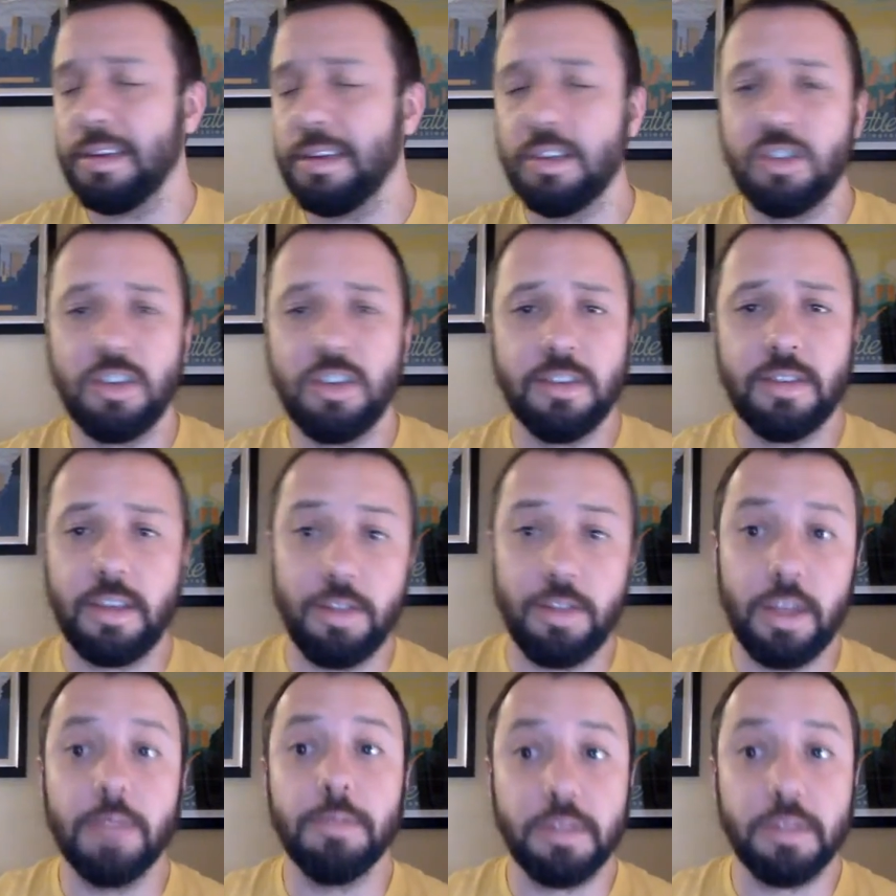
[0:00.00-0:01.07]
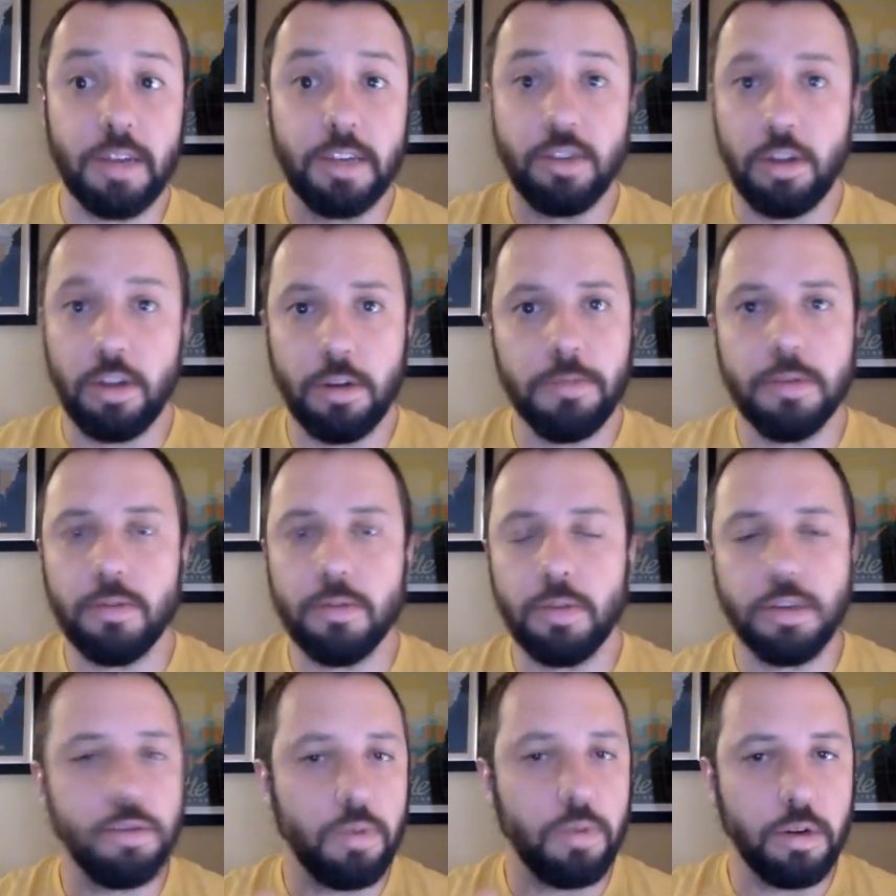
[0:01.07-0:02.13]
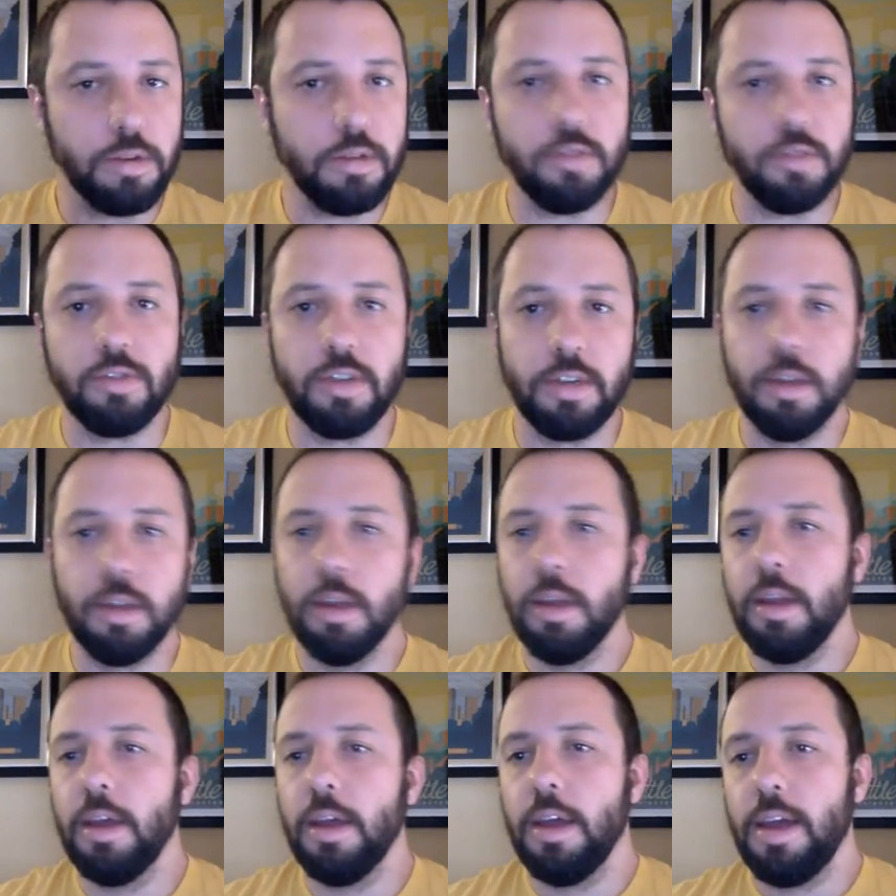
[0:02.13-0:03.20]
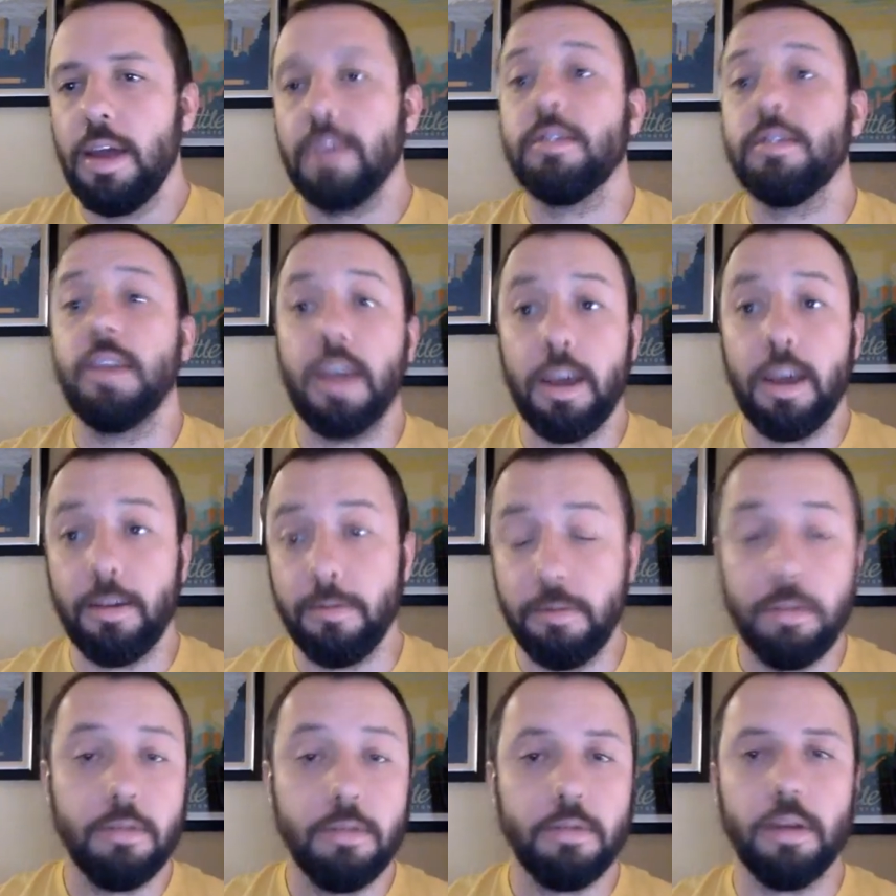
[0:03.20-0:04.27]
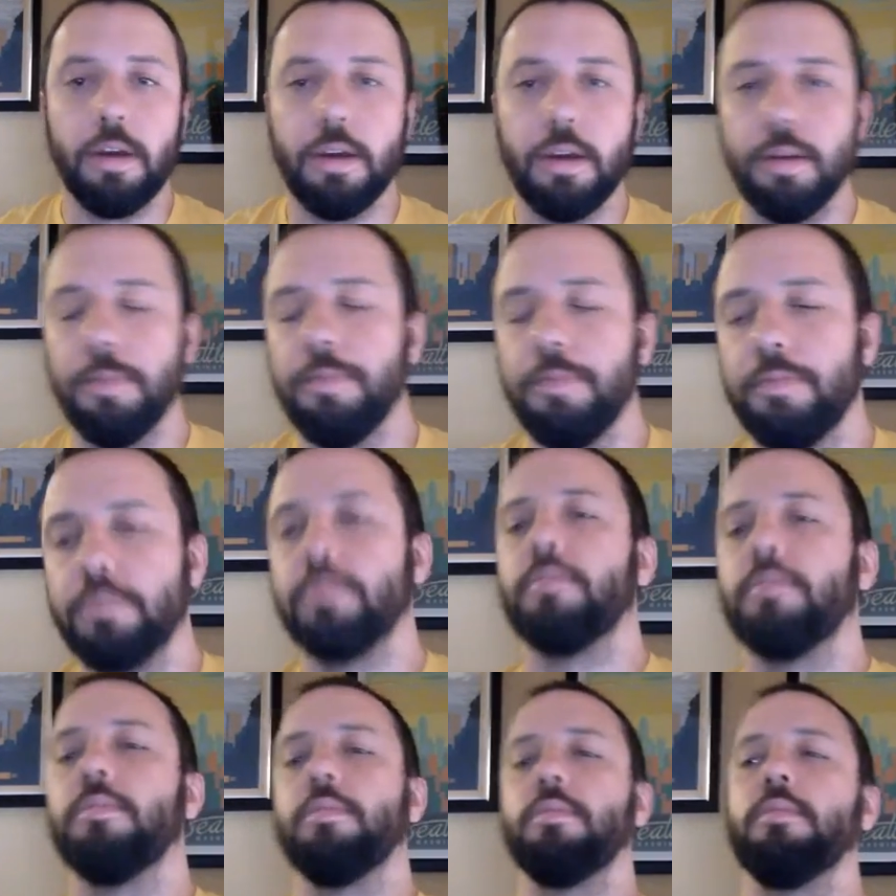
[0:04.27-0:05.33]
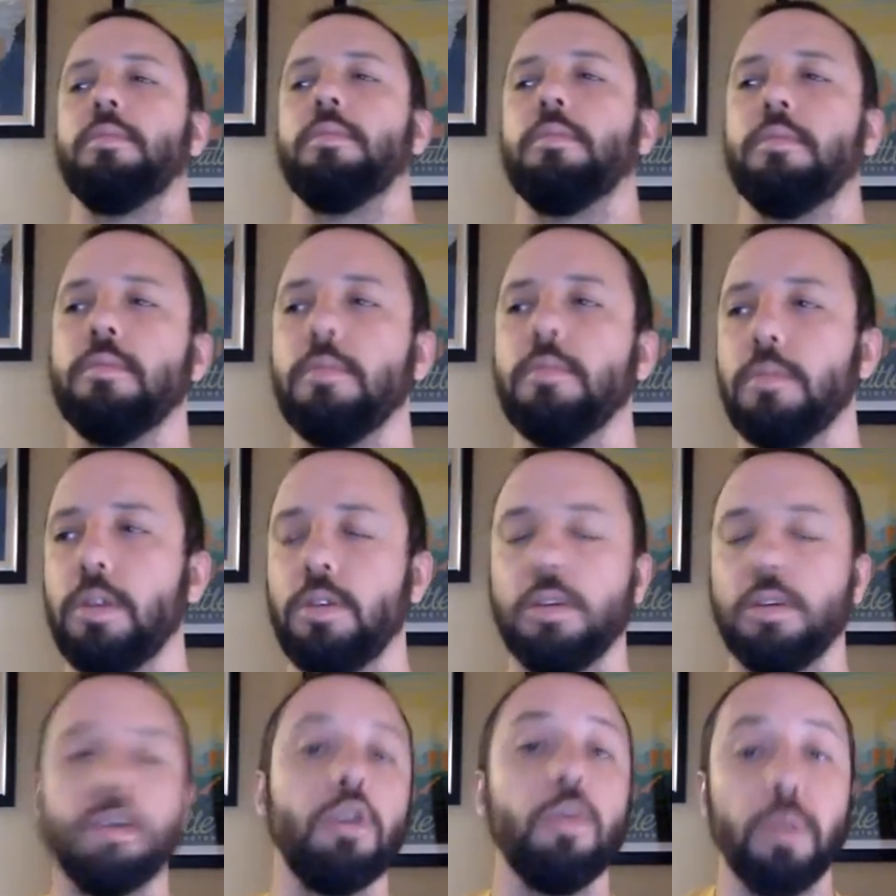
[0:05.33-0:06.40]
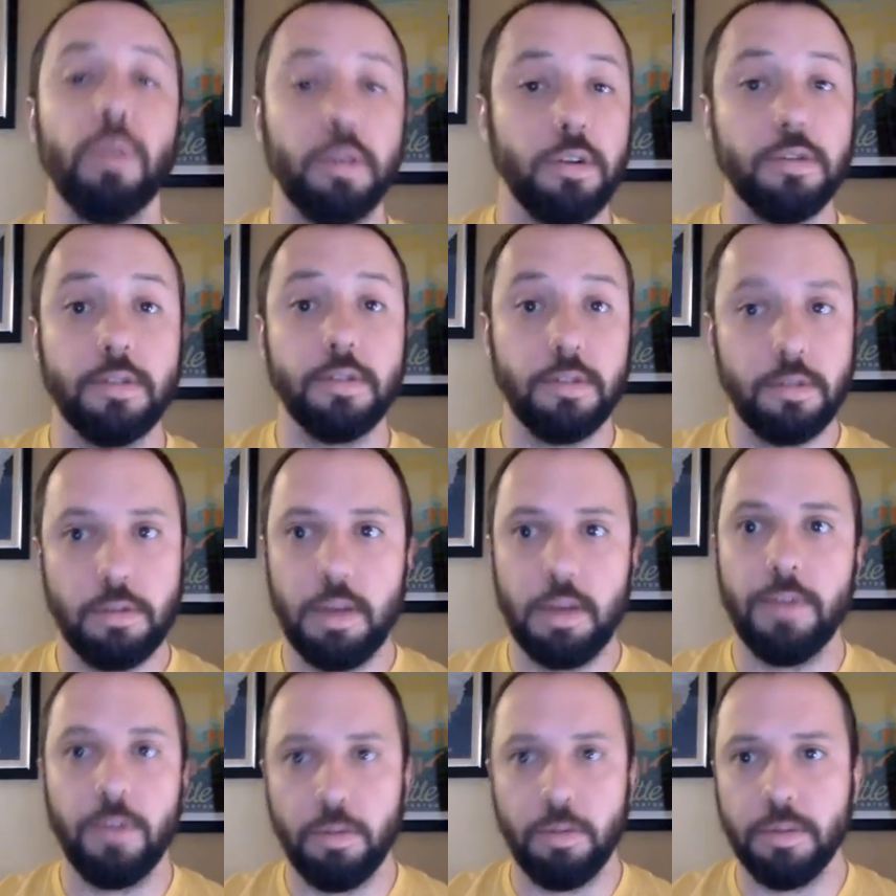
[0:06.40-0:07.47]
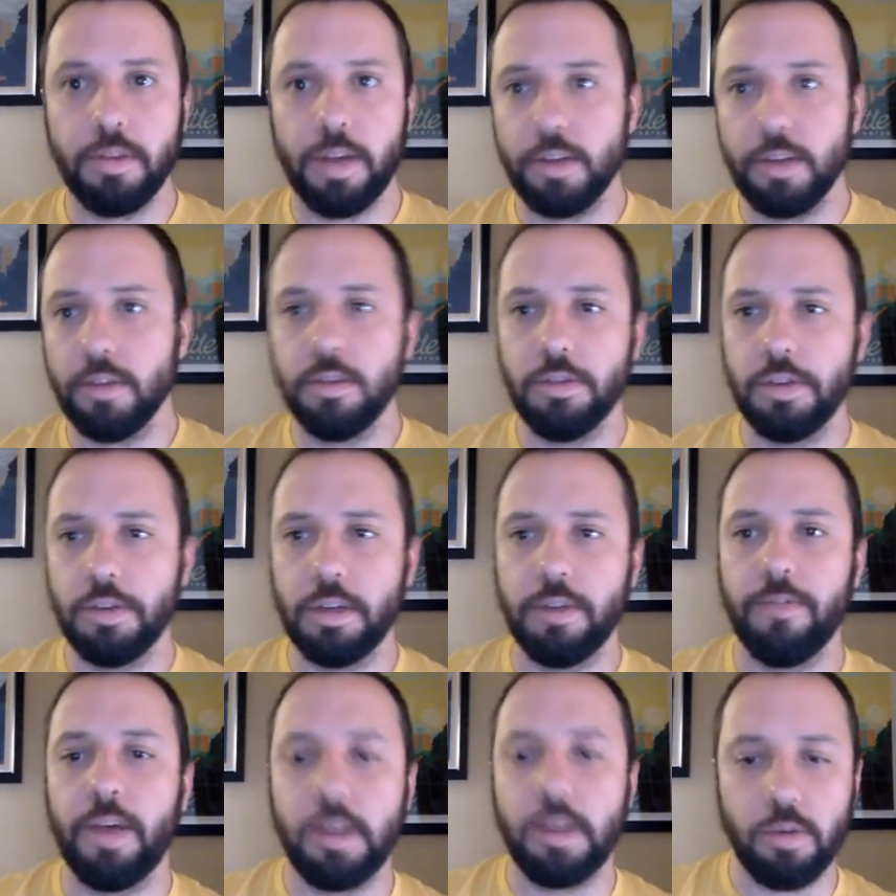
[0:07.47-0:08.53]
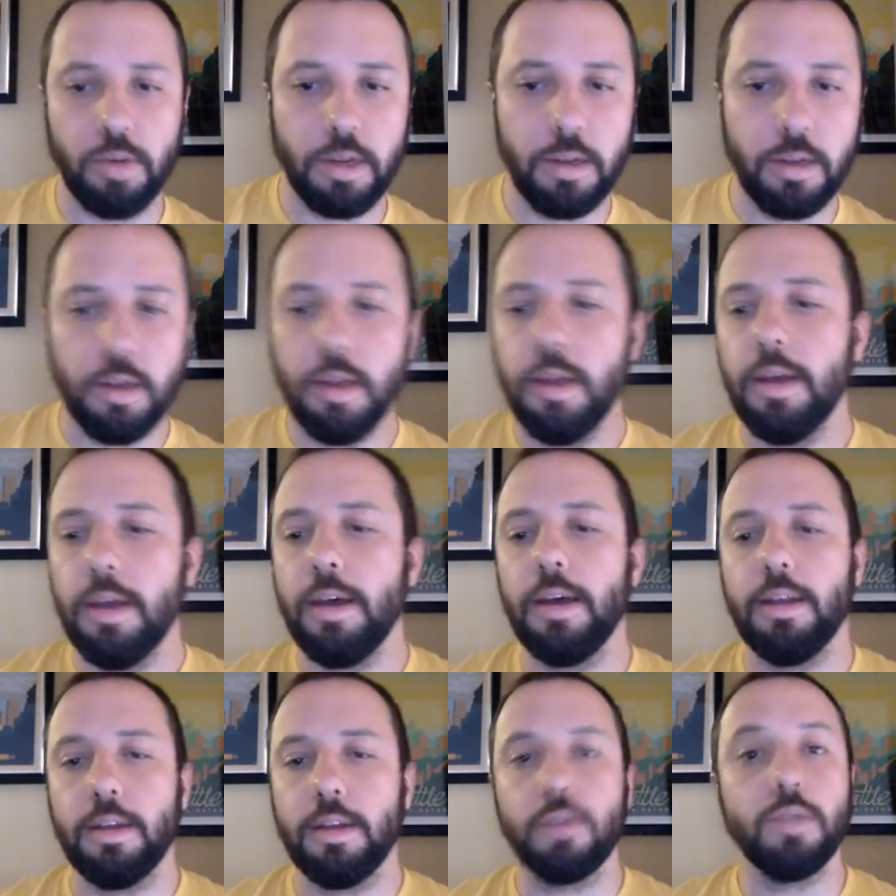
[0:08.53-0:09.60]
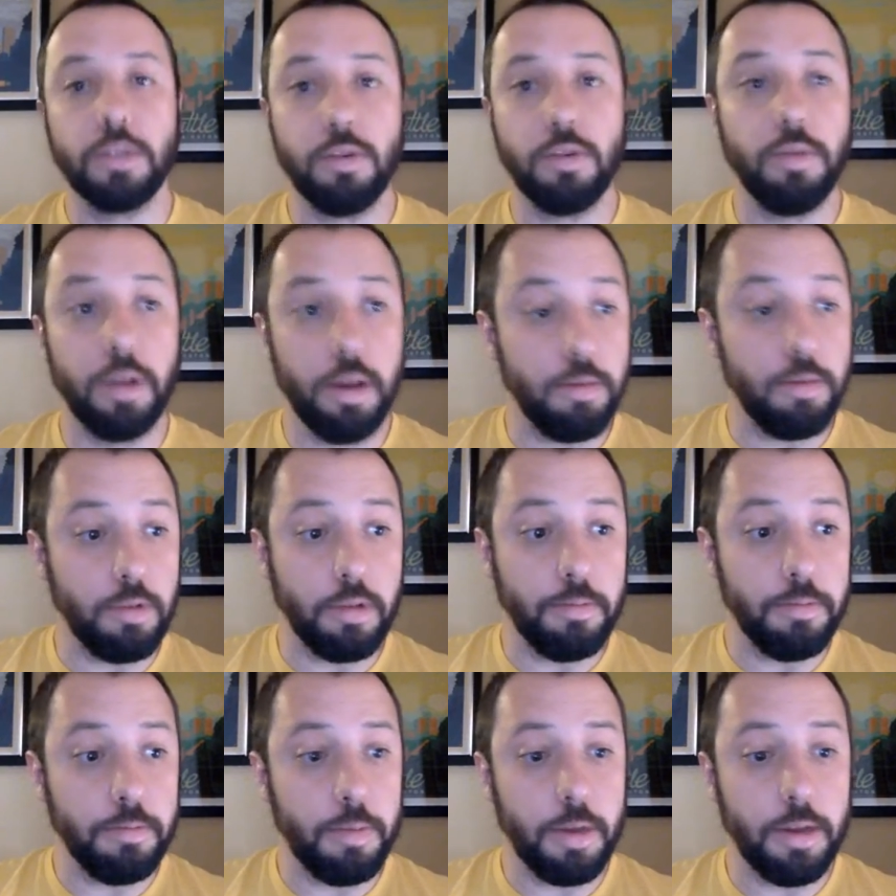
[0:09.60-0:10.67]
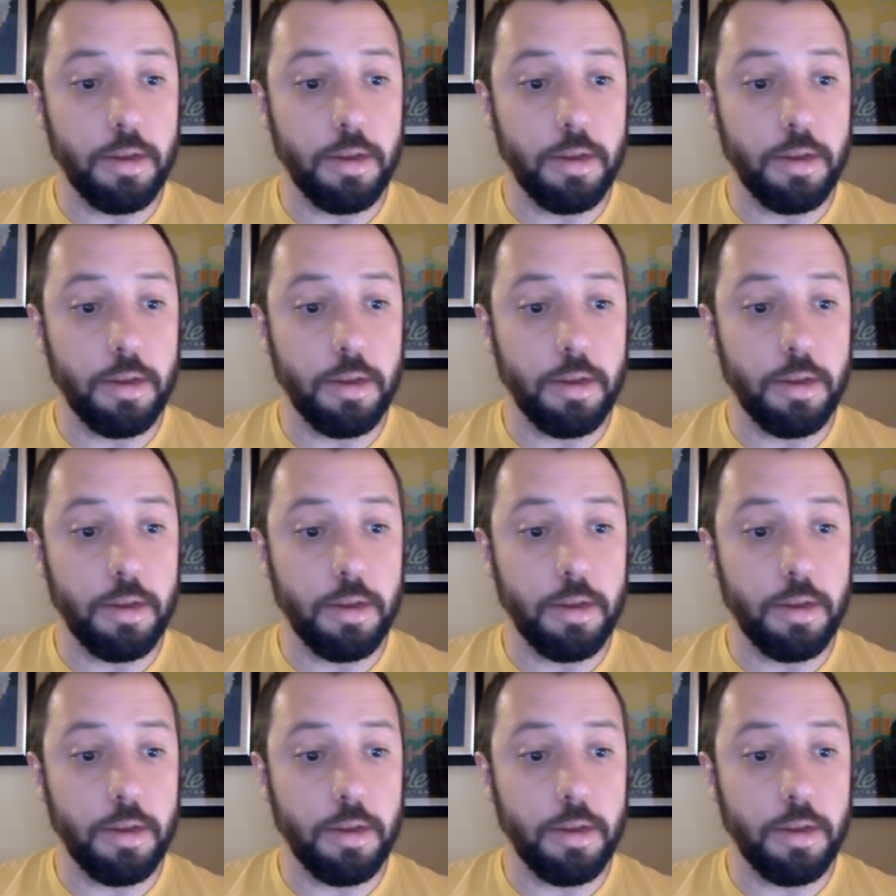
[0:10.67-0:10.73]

She has a lead massage therapist where she works, so she has to have her coworkers give her massages so she can evaluate like what's going on with them. But